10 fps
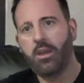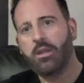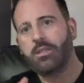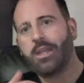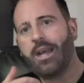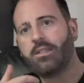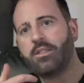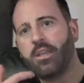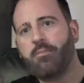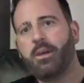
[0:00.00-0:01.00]
So that's
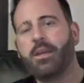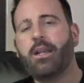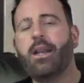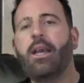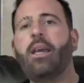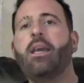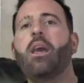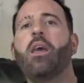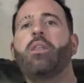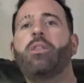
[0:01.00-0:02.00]
typically
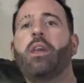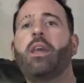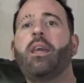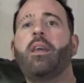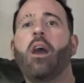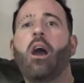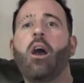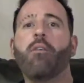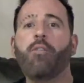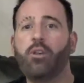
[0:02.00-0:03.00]
the
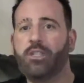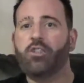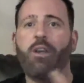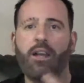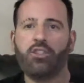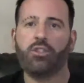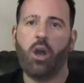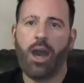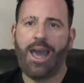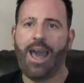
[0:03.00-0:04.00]
first interaction
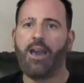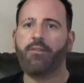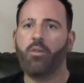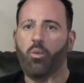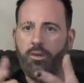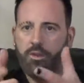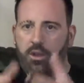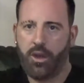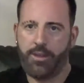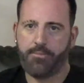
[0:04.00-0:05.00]
that I have with a
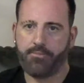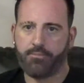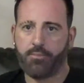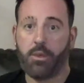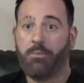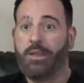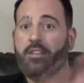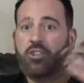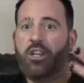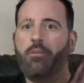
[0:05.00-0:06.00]
client,
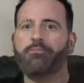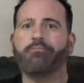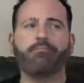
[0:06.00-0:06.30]
potentially you.